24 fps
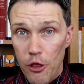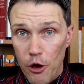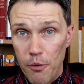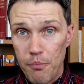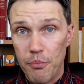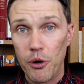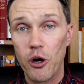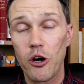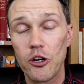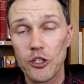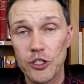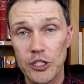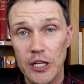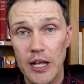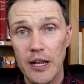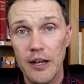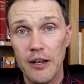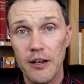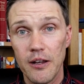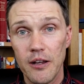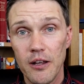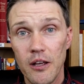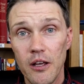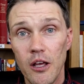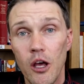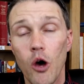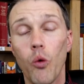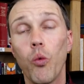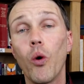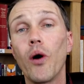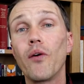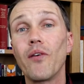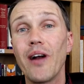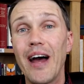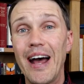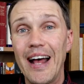other person.
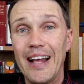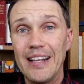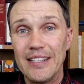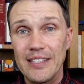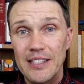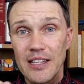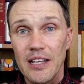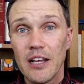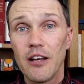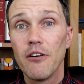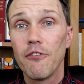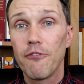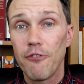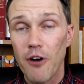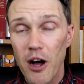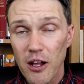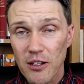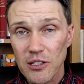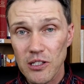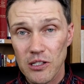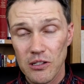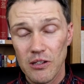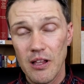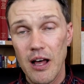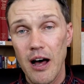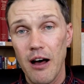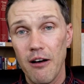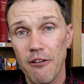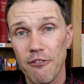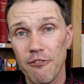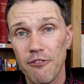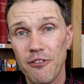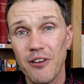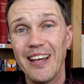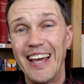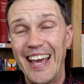Whereas False
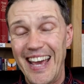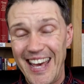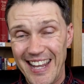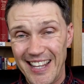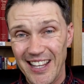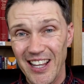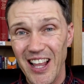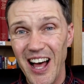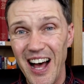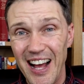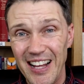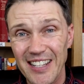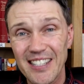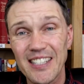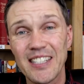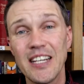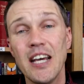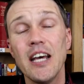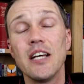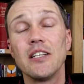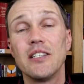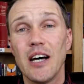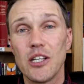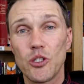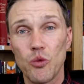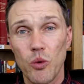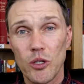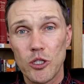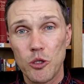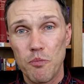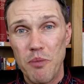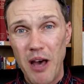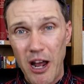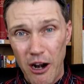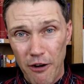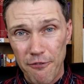love and lust does
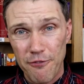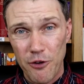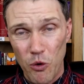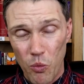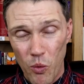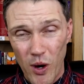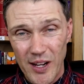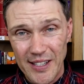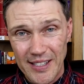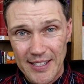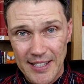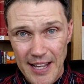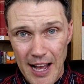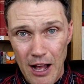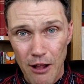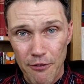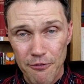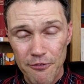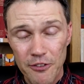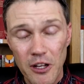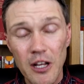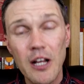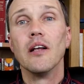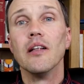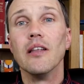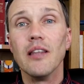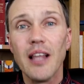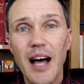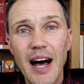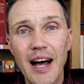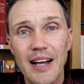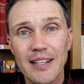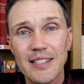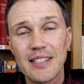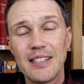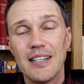what's better for oneself.
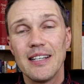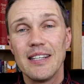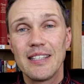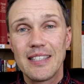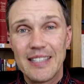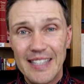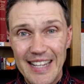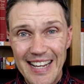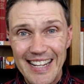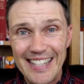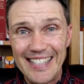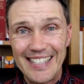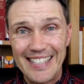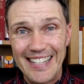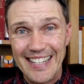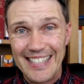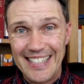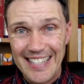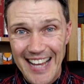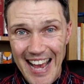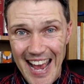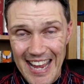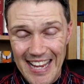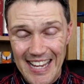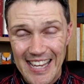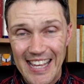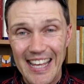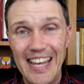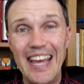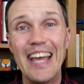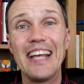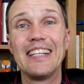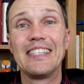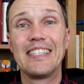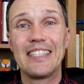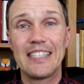Lust seeks to take.
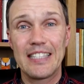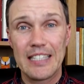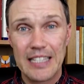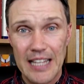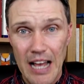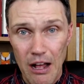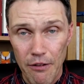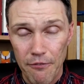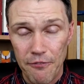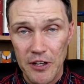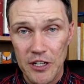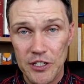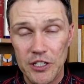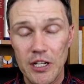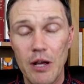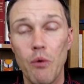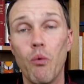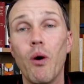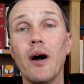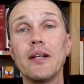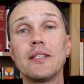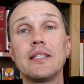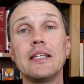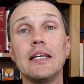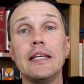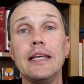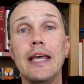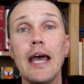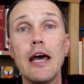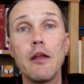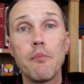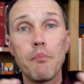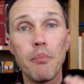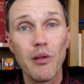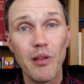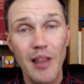It's selfish. It wants to
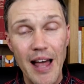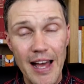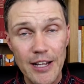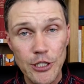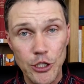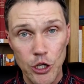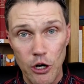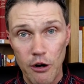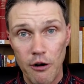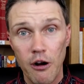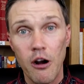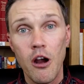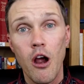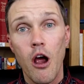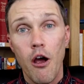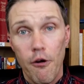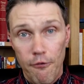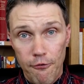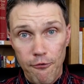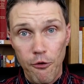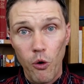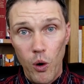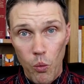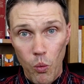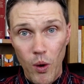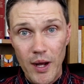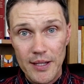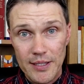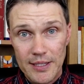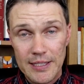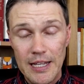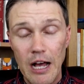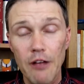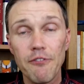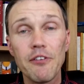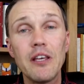get pleasure for
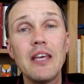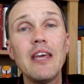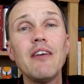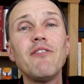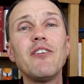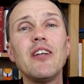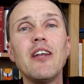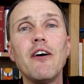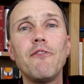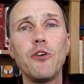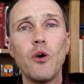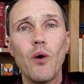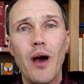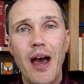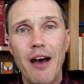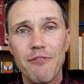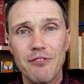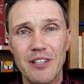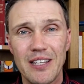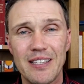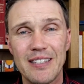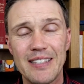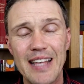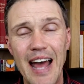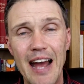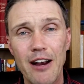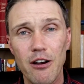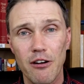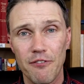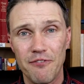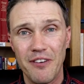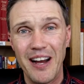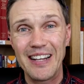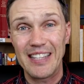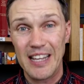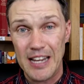oneself, even if you have to
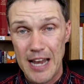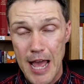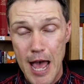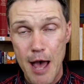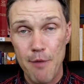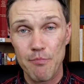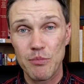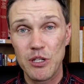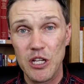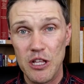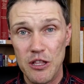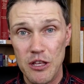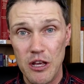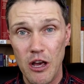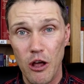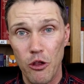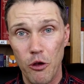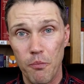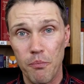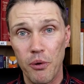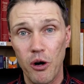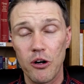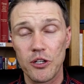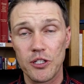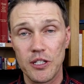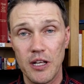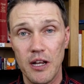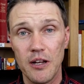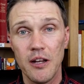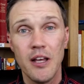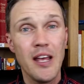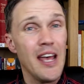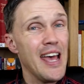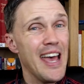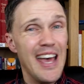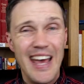sacrifice and empty the other
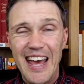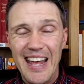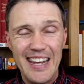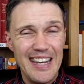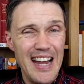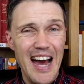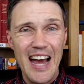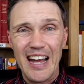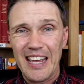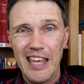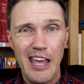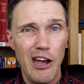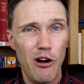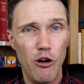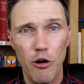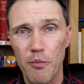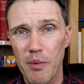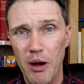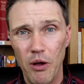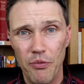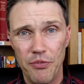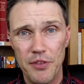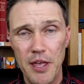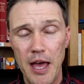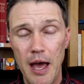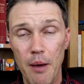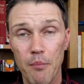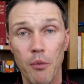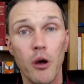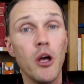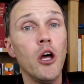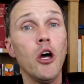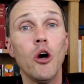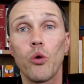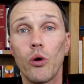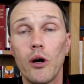person and not care about
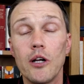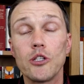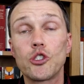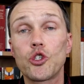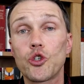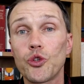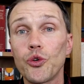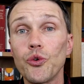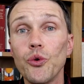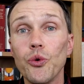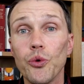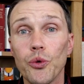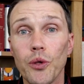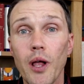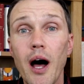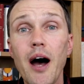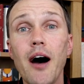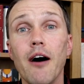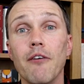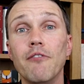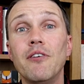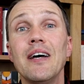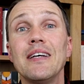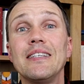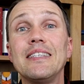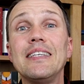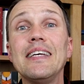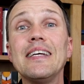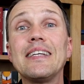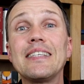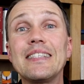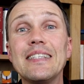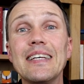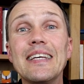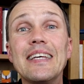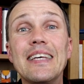them. Whereas true love
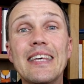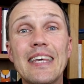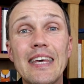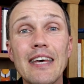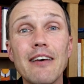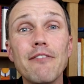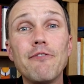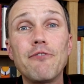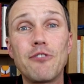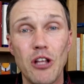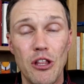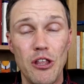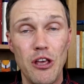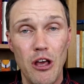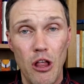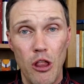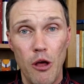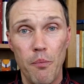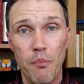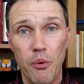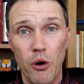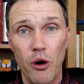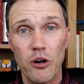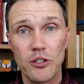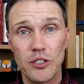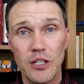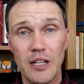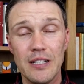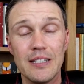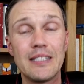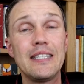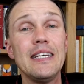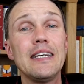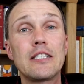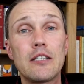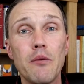seeks to give to the other
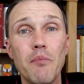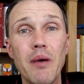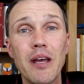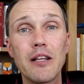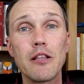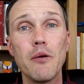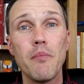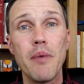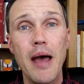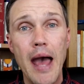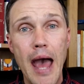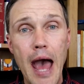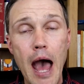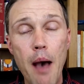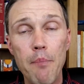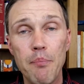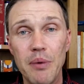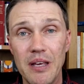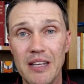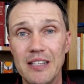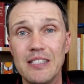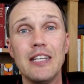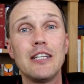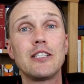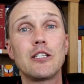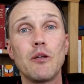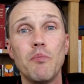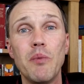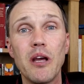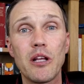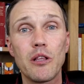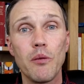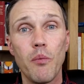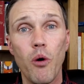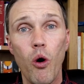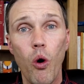person, seeks to make them happy, seeks to
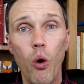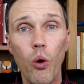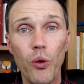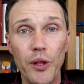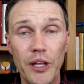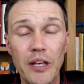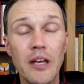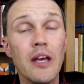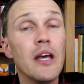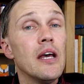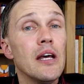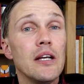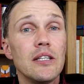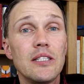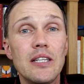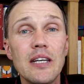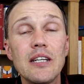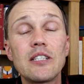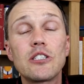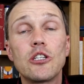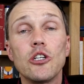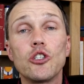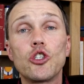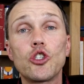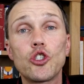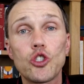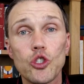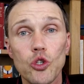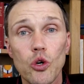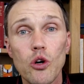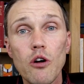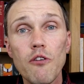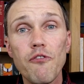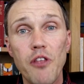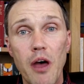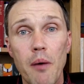make them holy, seeks to
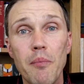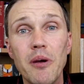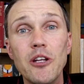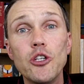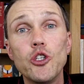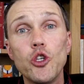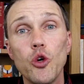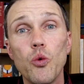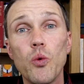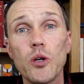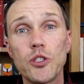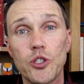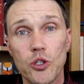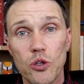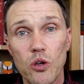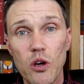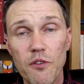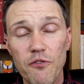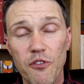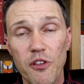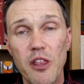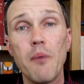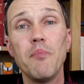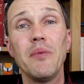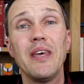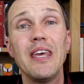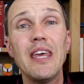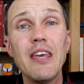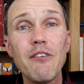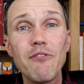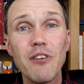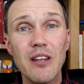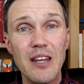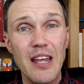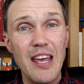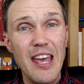serve them and do what's good for them,
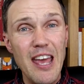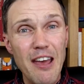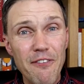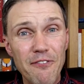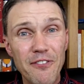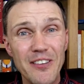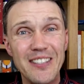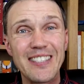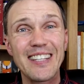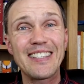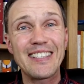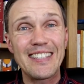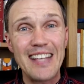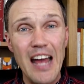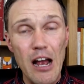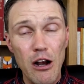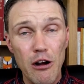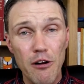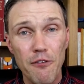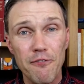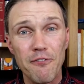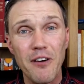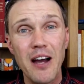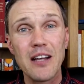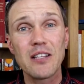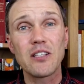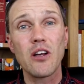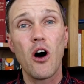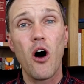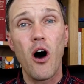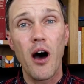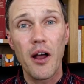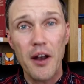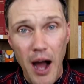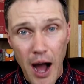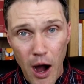even if it's a sacrifice
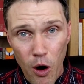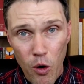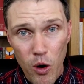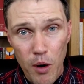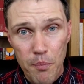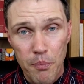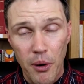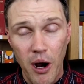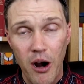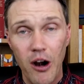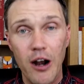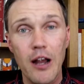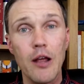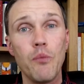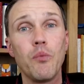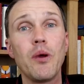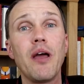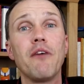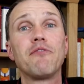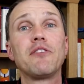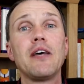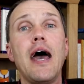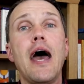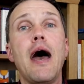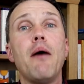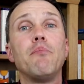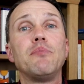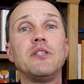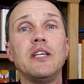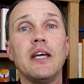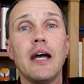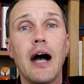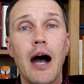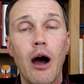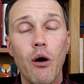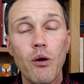on our part and we have to
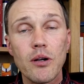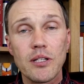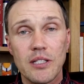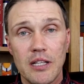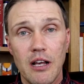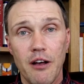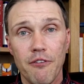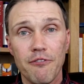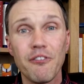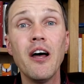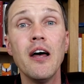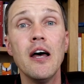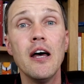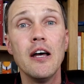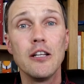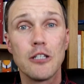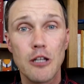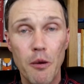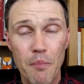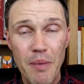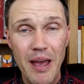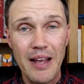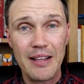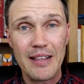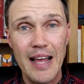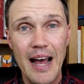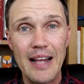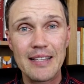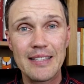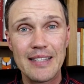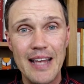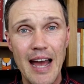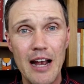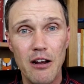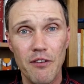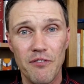empty ourselves to make
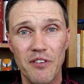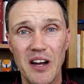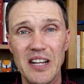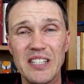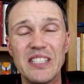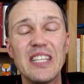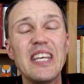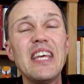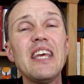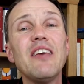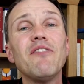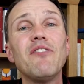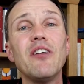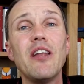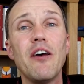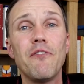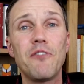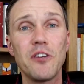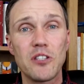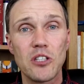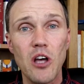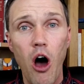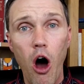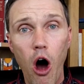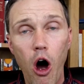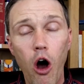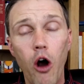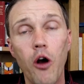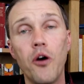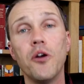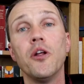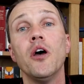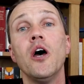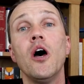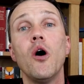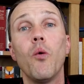that sacrifice. Even if it's
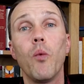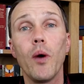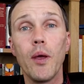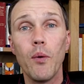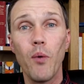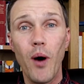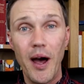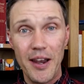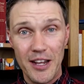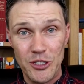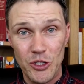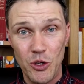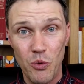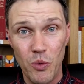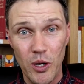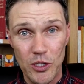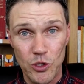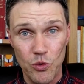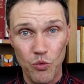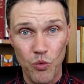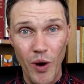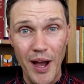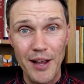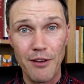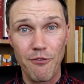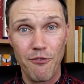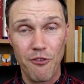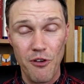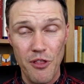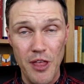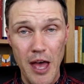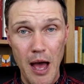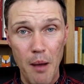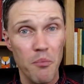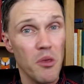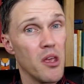hard, we want to do what's right
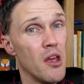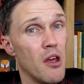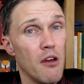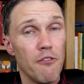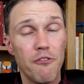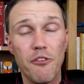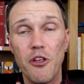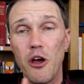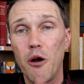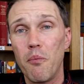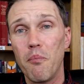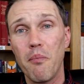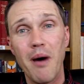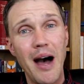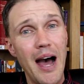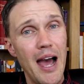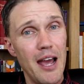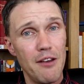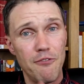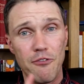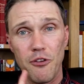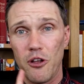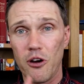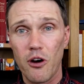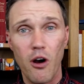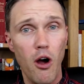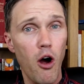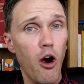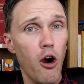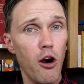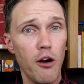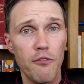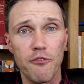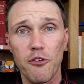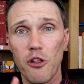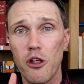for them, for their mind, for their
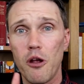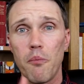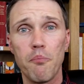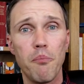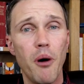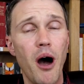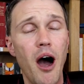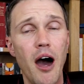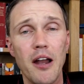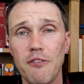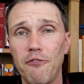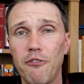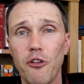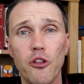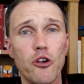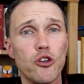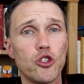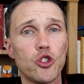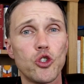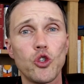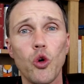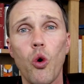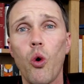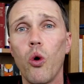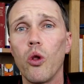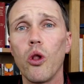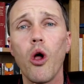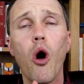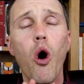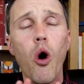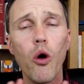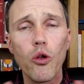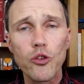heart, for their body, for their soul,